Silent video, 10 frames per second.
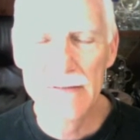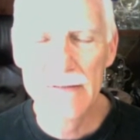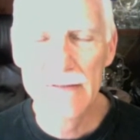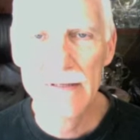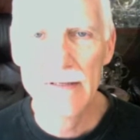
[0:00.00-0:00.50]

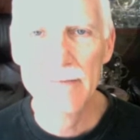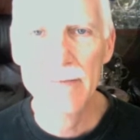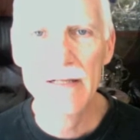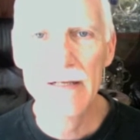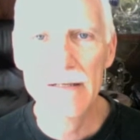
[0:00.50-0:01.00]
uh,
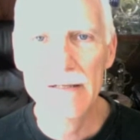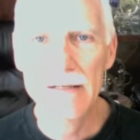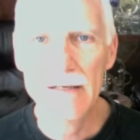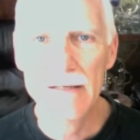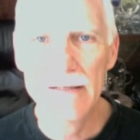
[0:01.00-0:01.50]
uh,
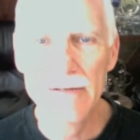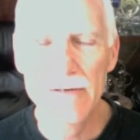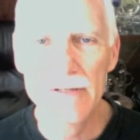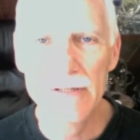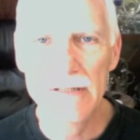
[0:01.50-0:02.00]
uh,
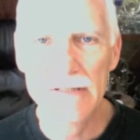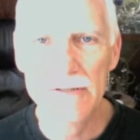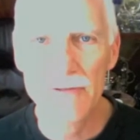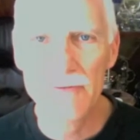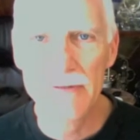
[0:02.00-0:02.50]
encouraging his
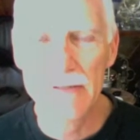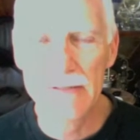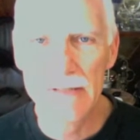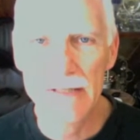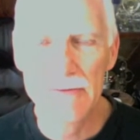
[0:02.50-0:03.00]
children, his
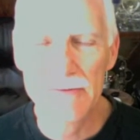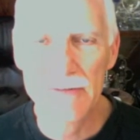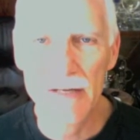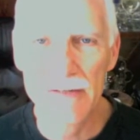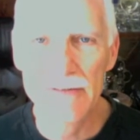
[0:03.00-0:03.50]
sons and
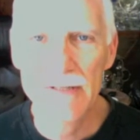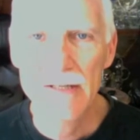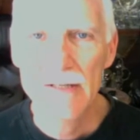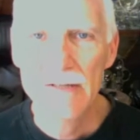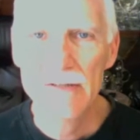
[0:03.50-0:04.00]
daughters,
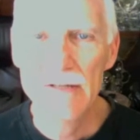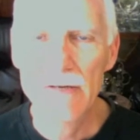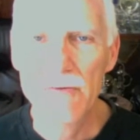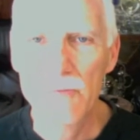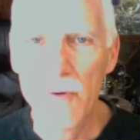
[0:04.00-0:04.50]
that
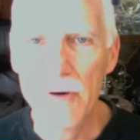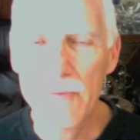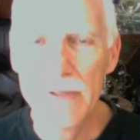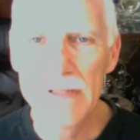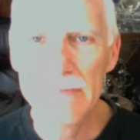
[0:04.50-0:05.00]

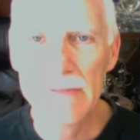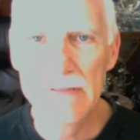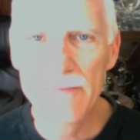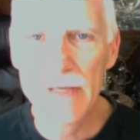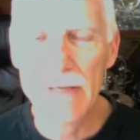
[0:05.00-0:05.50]
wisdom is
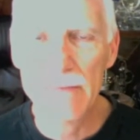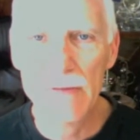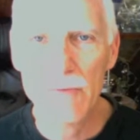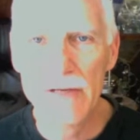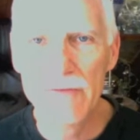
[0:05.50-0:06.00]
supreme, and
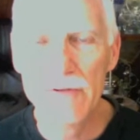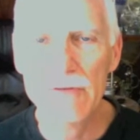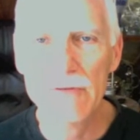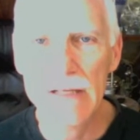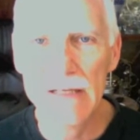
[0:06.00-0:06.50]
whatever you do
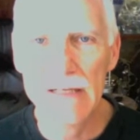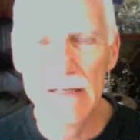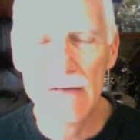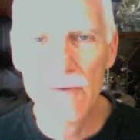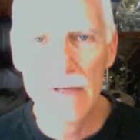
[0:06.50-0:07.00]
to
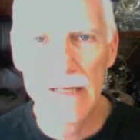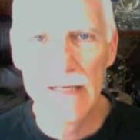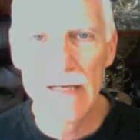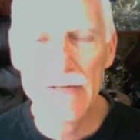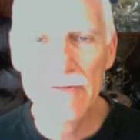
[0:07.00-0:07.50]
get get
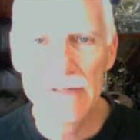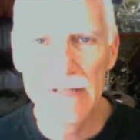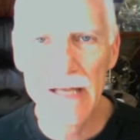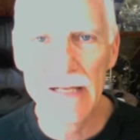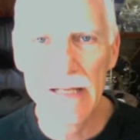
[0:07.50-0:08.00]

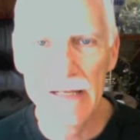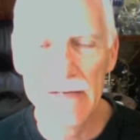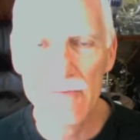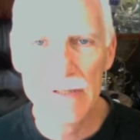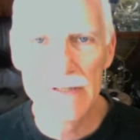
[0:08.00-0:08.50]
understanding, get
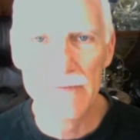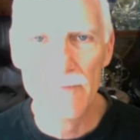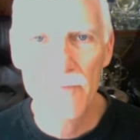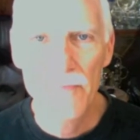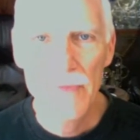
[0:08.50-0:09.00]
wisdom.
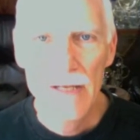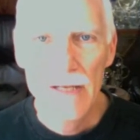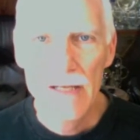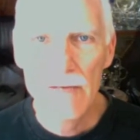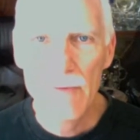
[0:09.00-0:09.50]

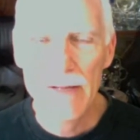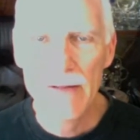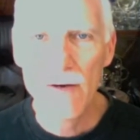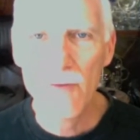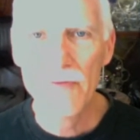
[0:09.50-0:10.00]
Anyway, the
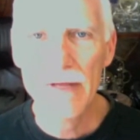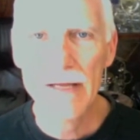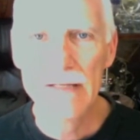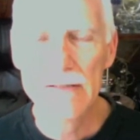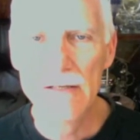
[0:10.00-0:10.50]
whole thing
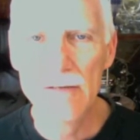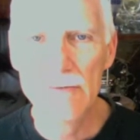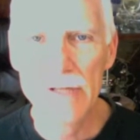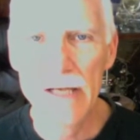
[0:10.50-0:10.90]
is a whole chain